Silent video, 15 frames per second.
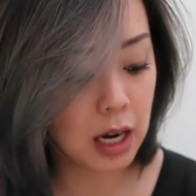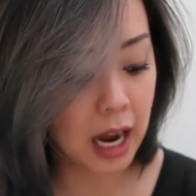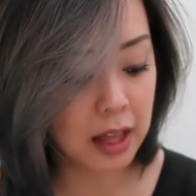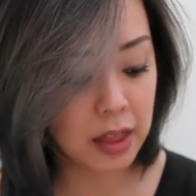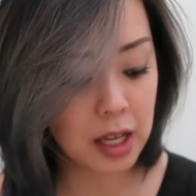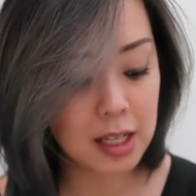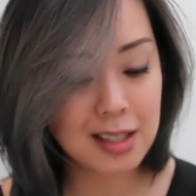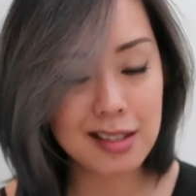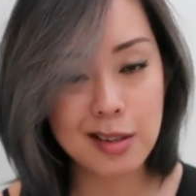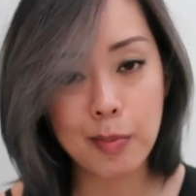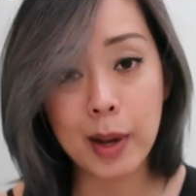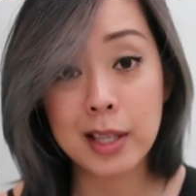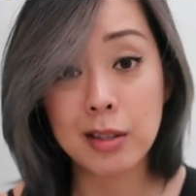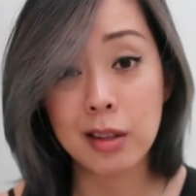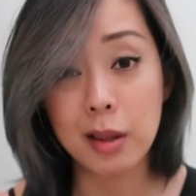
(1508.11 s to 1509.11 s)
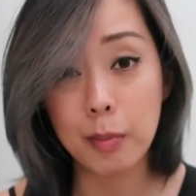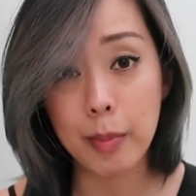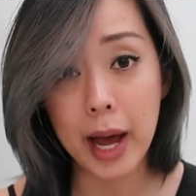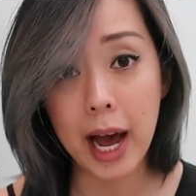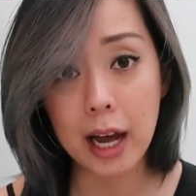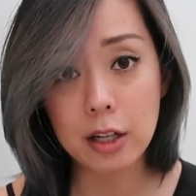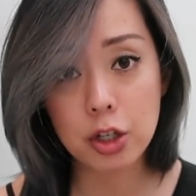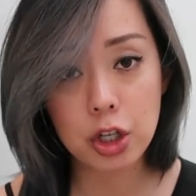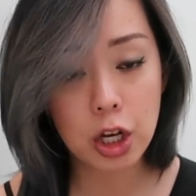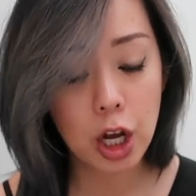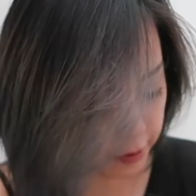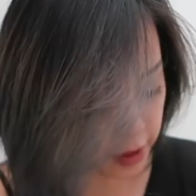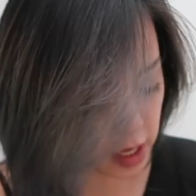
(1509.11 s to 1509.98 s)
I think it depends on the batch.